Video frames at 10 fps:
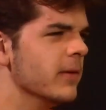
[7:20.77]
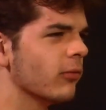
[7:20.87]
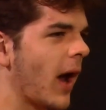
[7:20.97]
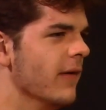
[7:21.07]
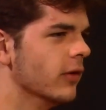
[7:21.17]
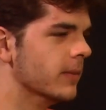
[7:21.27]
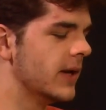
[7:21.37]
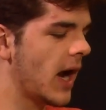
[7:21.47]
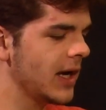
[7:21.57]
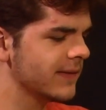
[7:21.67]
rival, but
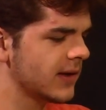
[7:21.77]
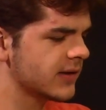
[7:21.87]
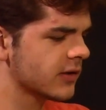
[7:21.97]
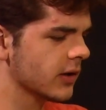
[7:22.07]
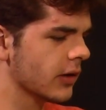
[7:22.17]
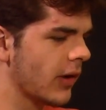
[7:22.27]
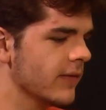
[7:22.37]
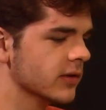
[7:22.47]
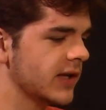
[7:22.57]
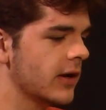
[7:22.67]
not even necessarily a
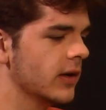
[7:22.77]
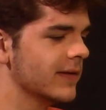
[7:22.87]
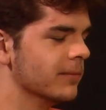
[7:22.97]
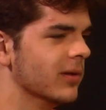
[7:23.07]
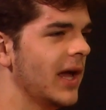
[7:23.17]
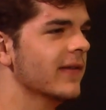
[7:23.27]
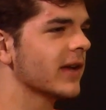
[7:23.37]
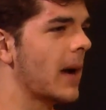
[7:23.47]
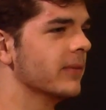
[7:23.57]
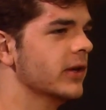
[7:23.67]
rival because they don't even play in the
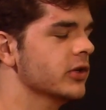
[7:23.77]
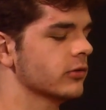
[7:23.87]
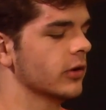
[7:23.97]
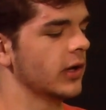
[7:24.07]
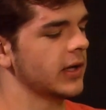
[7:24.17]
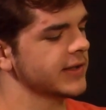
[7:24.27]
competition really.